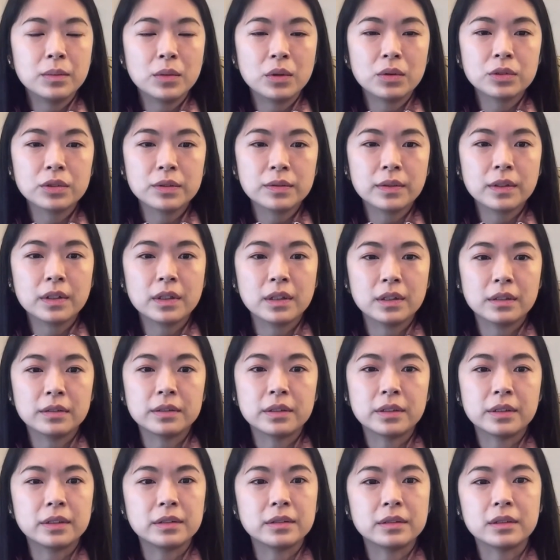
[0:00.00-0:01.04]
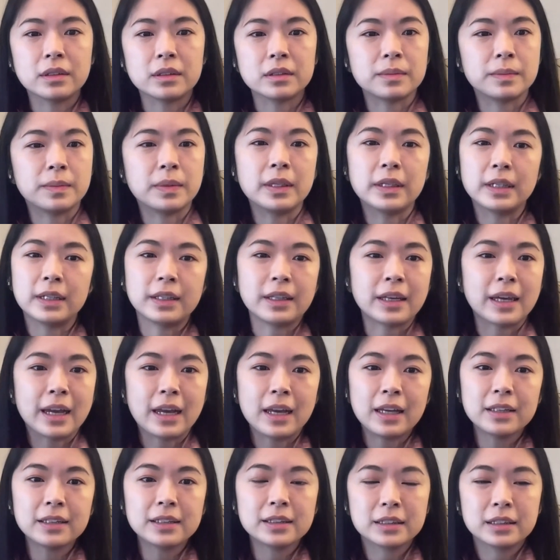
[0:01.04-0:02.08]
most of the content is just plain
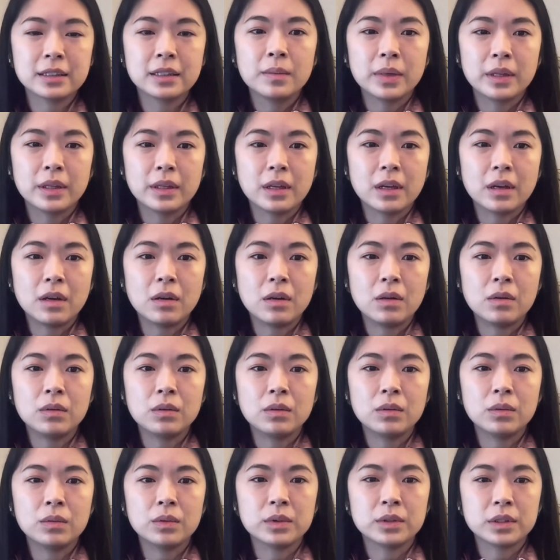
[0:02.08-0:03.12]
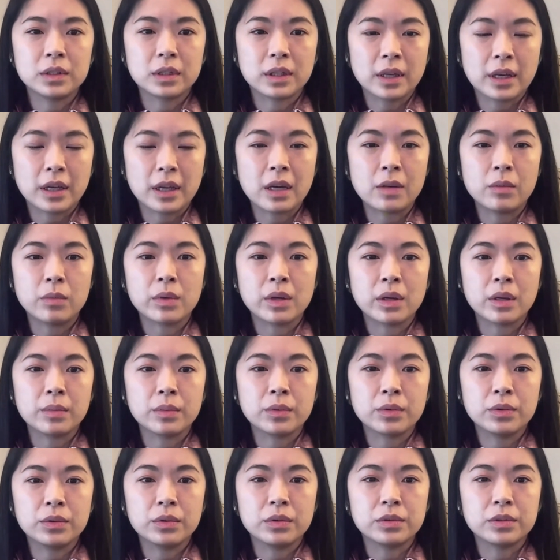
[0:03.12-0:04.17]
text, but now with the AI, we're
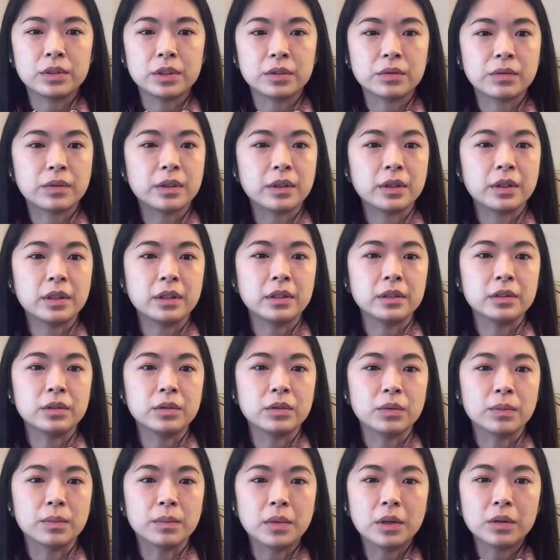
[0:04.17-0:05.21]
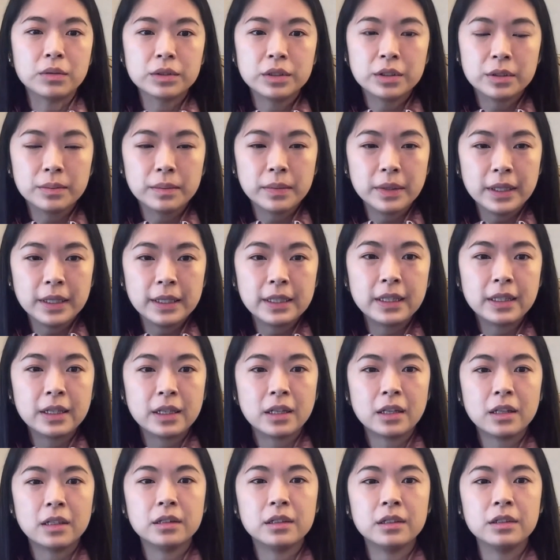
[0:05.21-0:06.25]
able to generate it into
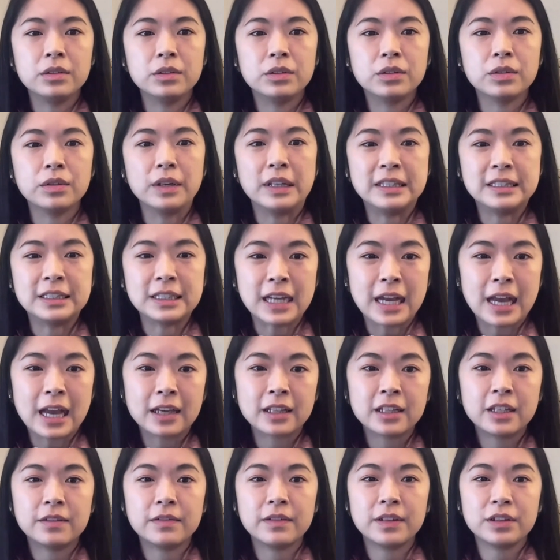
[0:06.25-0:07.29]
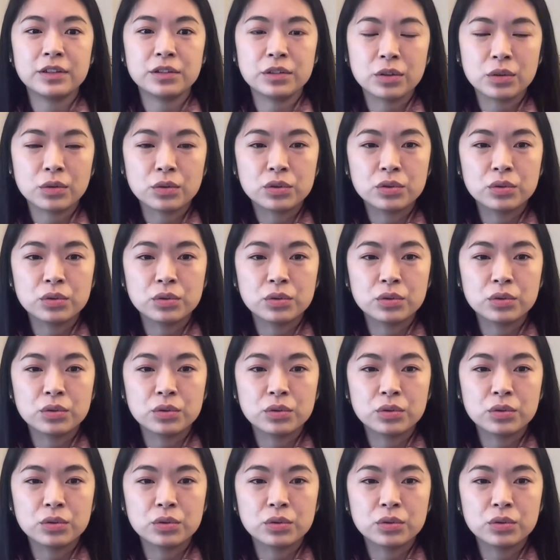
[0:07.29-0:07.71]
multimedia, into interactive SEO